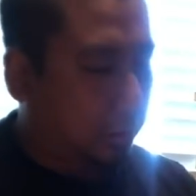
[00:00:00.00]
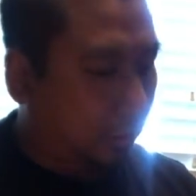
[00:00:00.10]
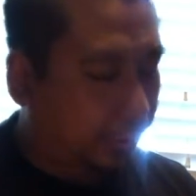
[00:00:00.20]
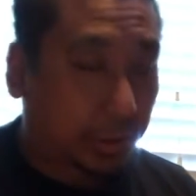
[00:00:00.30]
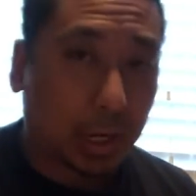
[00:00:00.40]

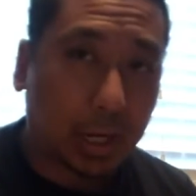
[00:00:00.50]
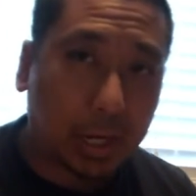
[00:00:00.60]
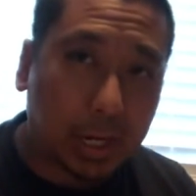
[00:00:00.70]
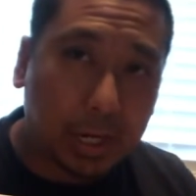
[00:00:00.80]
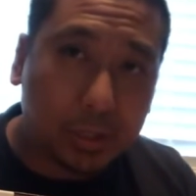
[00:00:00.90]
also got
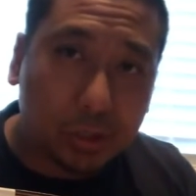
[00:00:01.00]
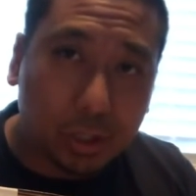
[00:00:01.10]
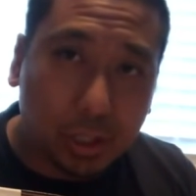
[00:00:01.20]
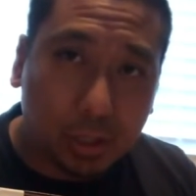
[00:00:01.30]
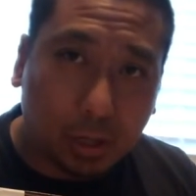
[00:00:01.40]
a Gene
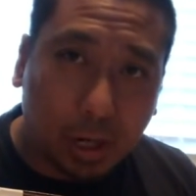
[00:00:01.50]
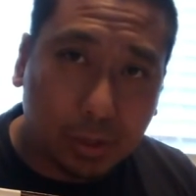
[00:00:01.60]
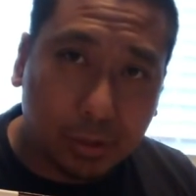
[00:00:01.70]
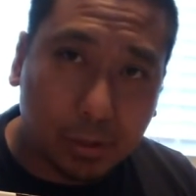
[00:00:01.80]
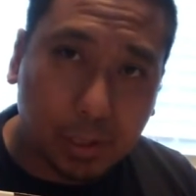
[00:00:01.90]

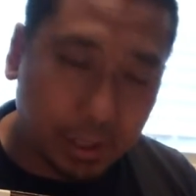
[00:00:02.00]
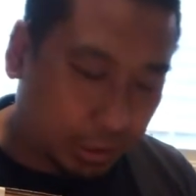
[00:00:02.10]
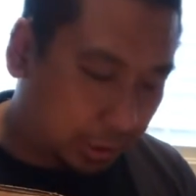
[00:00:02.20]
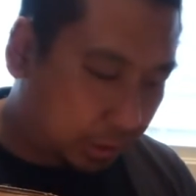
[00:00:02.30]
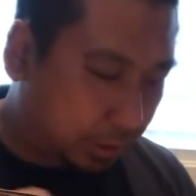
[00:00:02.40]

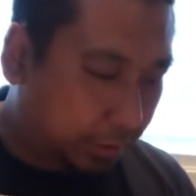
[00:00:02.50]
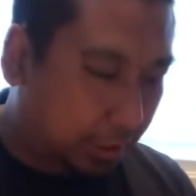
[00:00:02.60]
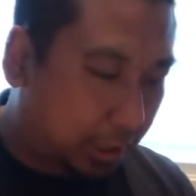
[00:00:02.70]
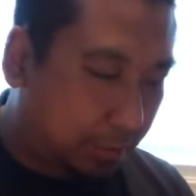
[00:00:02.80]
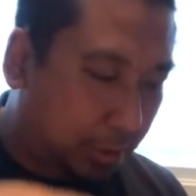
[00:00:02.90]
Autry
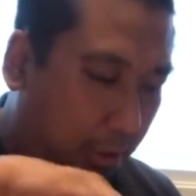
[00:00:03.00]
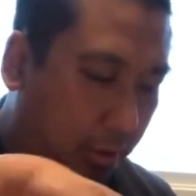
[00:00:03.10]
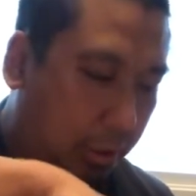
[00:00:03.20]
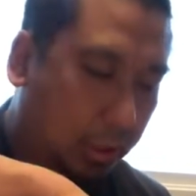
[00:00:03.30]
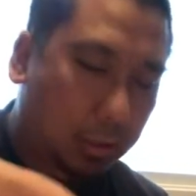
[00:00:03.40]
signed
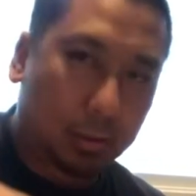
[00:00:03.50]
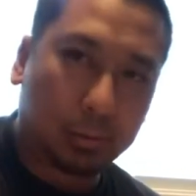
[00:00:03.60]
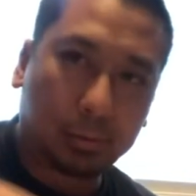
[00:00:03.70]
ball here.